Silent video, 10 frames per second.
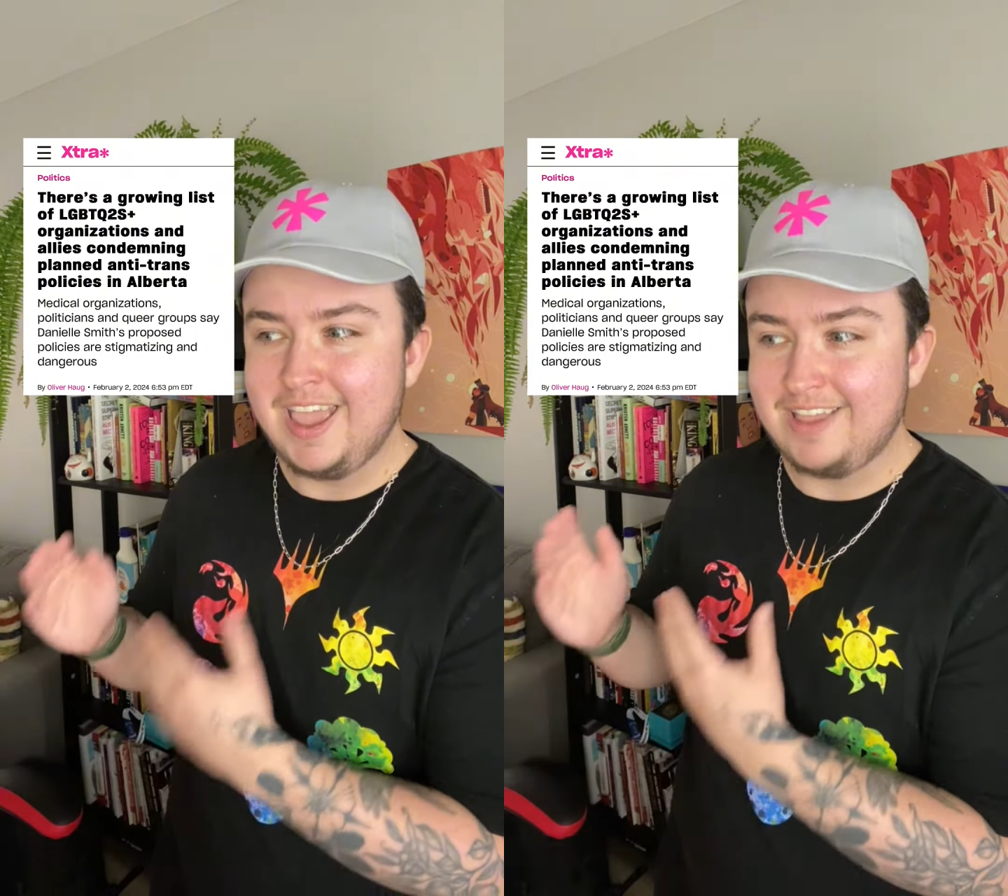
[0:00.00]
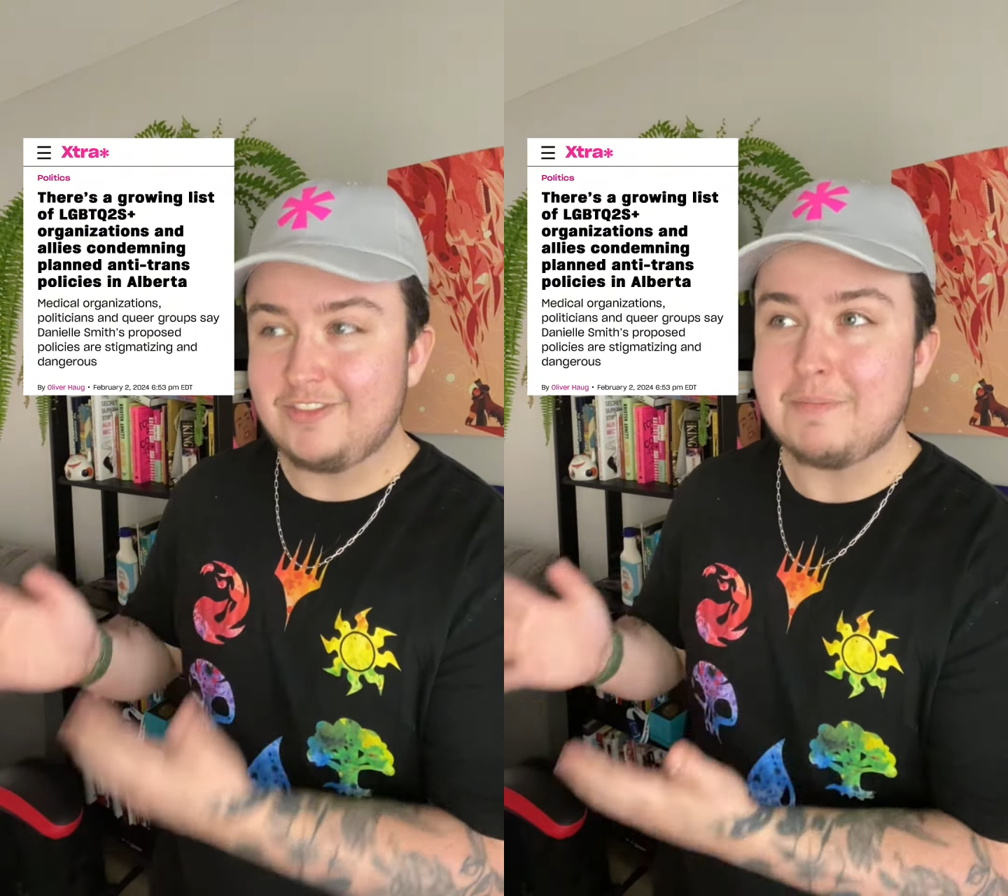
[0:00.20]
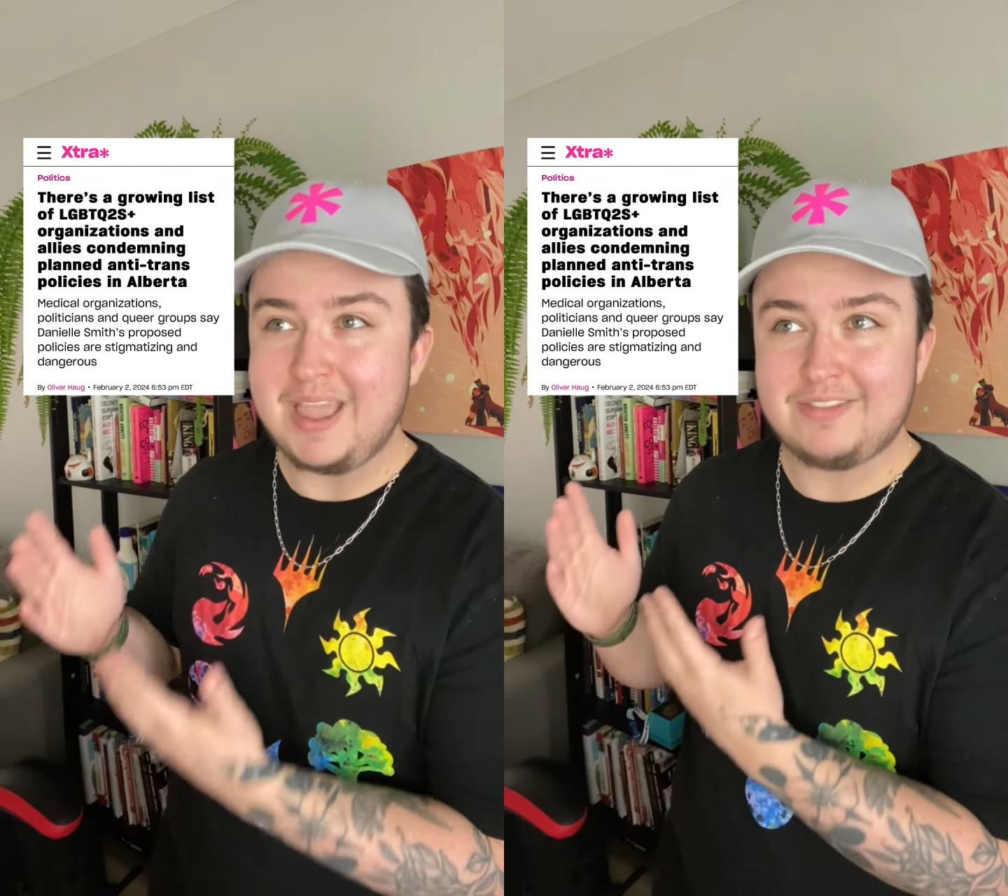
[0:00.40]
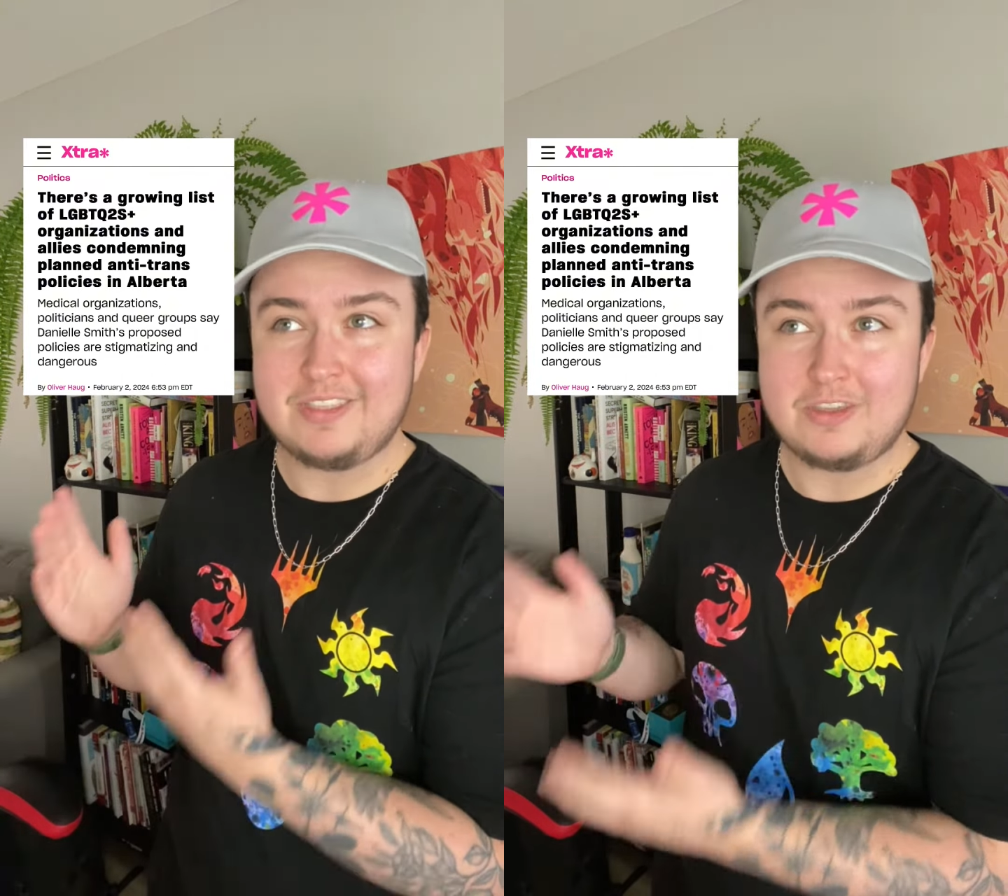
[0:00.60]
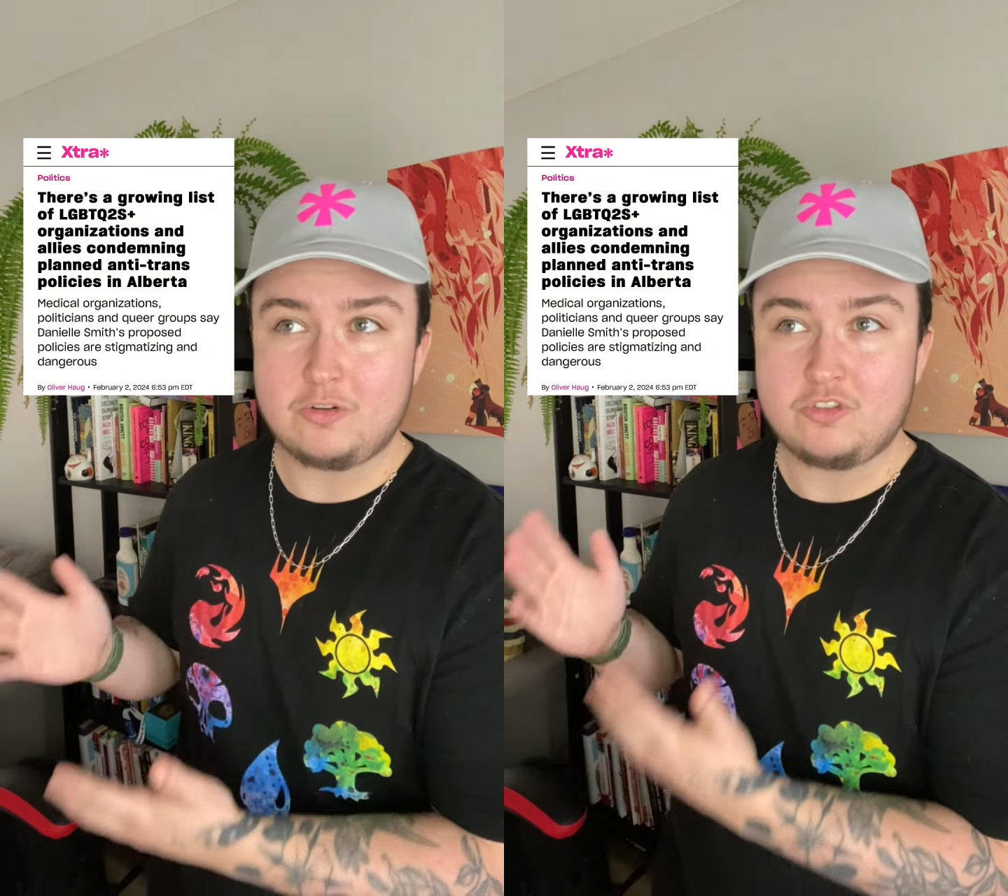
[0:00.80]
and demand
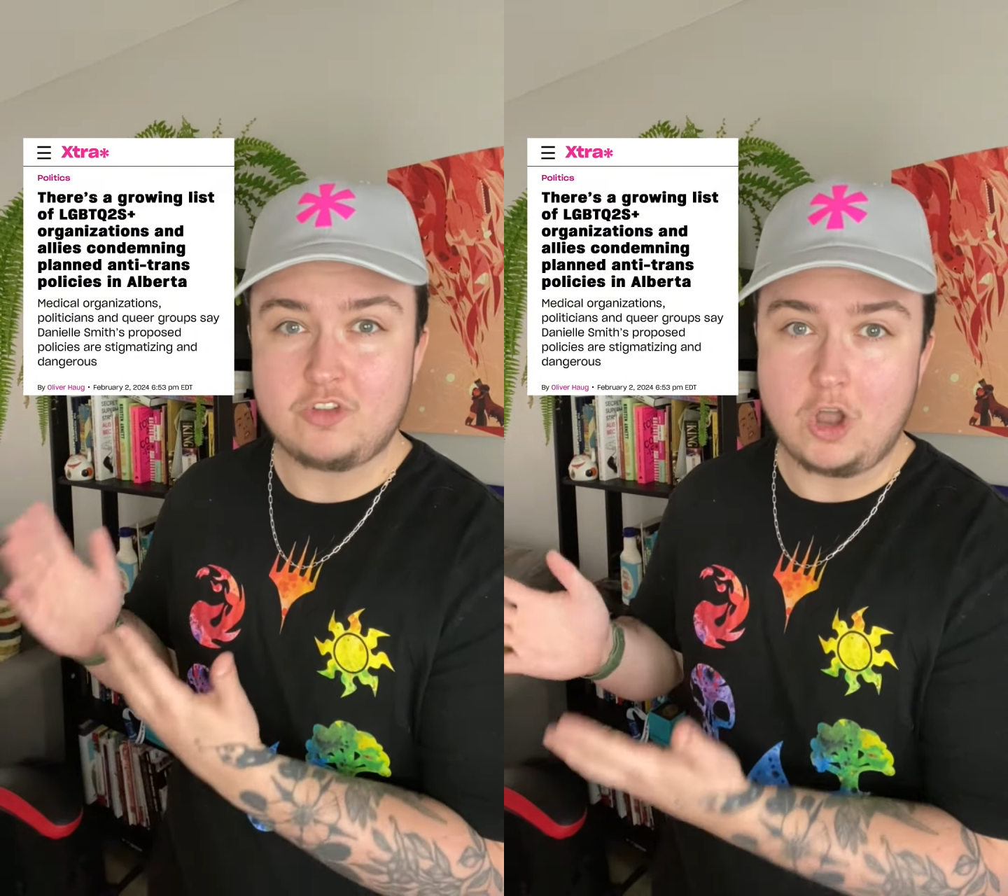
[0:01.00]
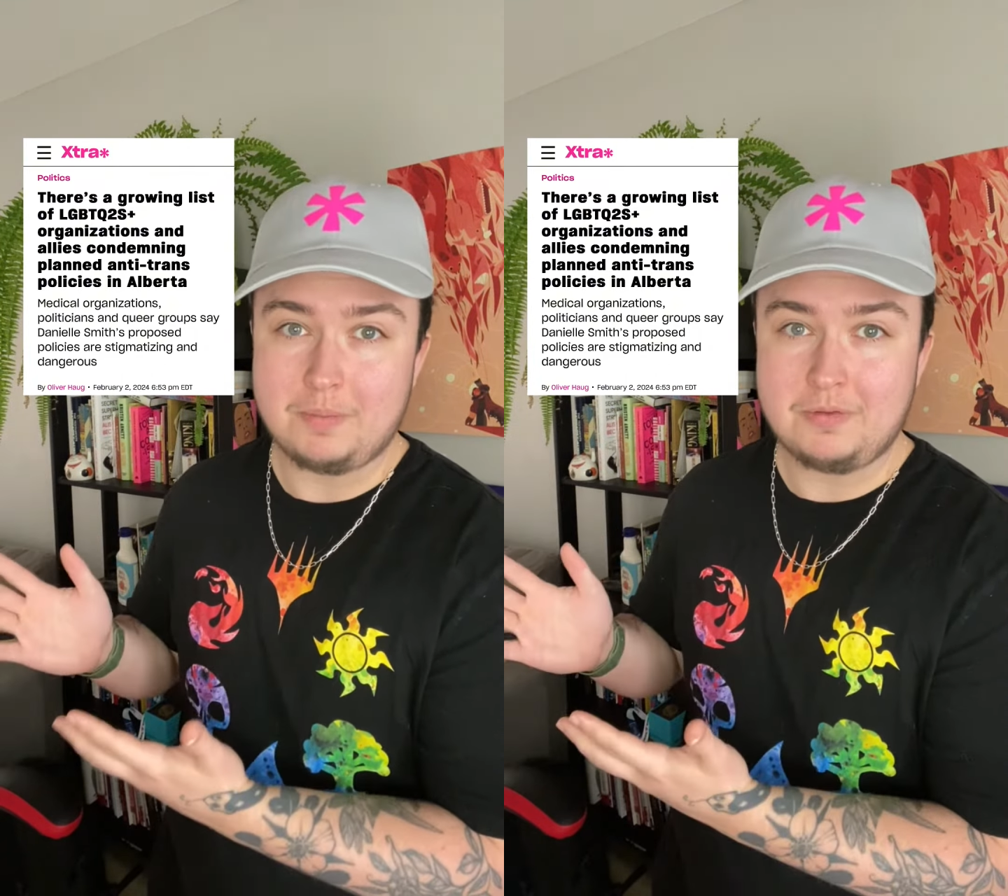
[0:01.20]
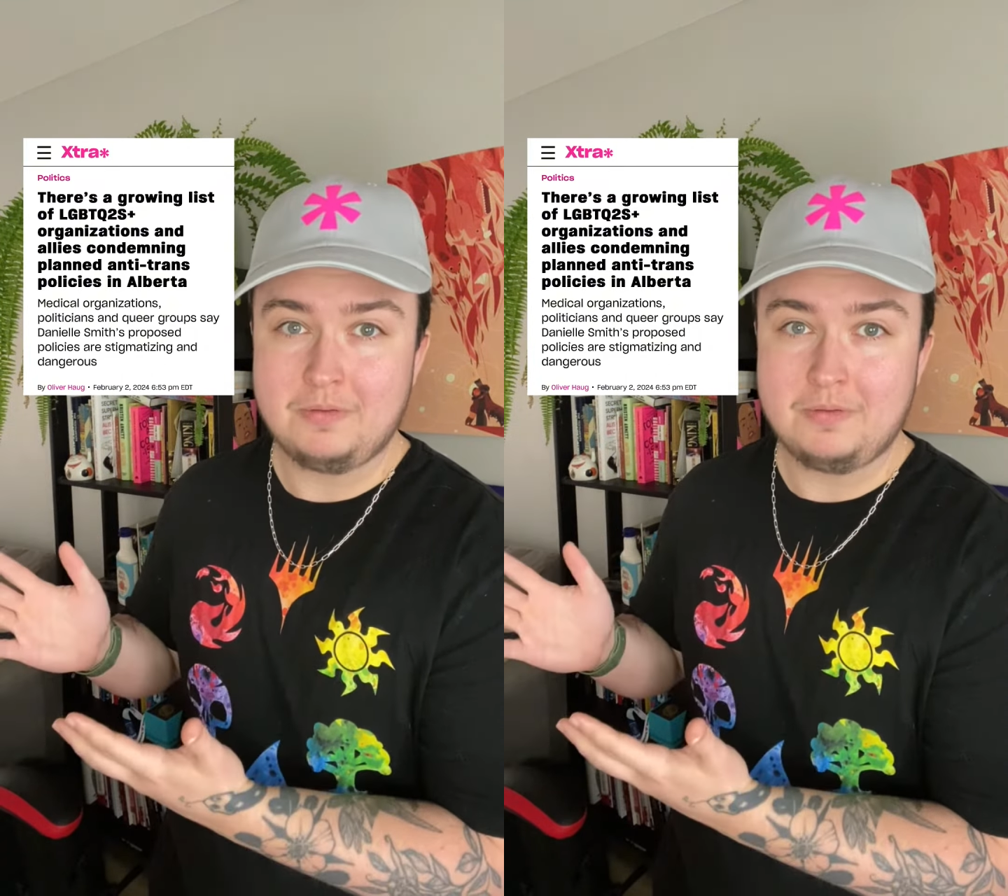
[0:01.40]
that they're stopped.